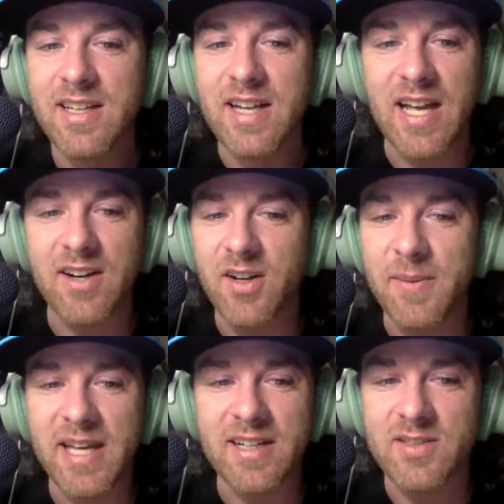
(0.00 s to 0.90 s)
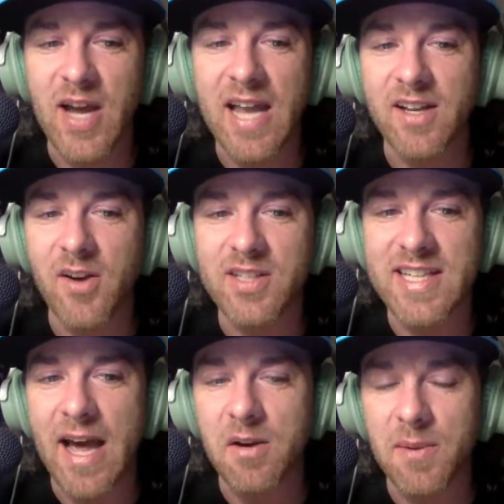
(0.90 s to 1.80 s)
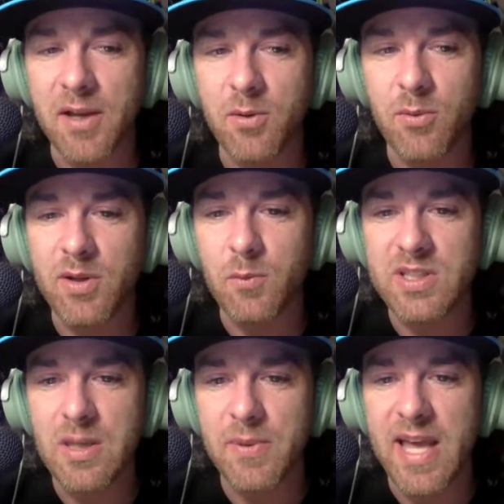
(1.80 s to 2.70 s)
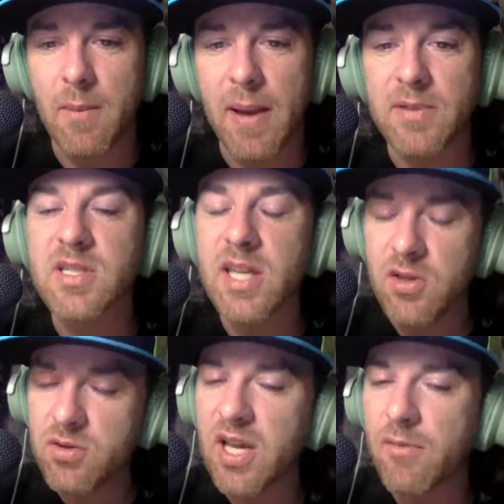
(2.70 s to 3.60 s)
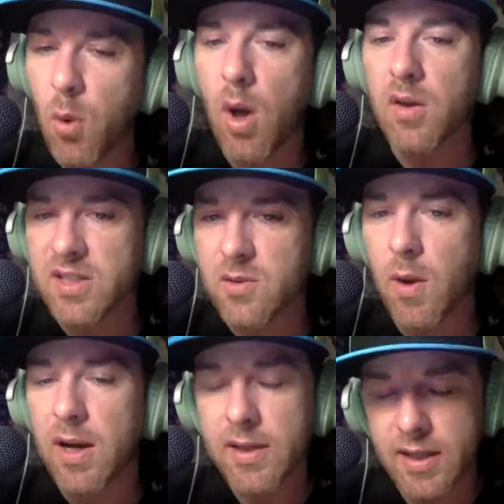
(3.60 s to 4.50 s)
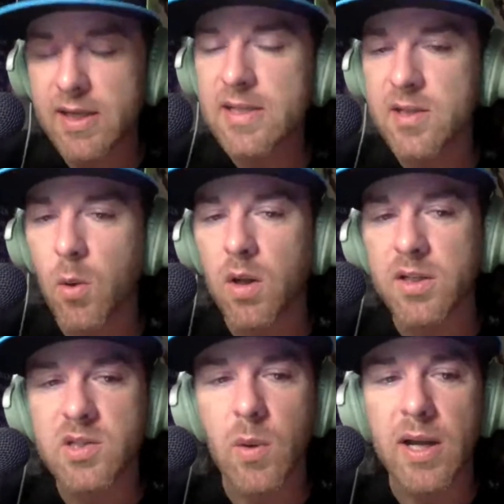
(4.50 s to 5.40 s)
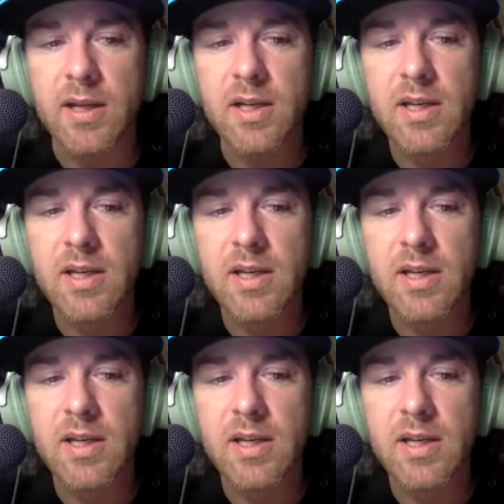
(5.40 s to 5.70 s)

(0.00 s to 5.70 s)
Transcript: I don't know, man. And so I had to go and scout them. Like, what's up with Cal Baptist? So they usually have a quality squad, and it is a quality squad.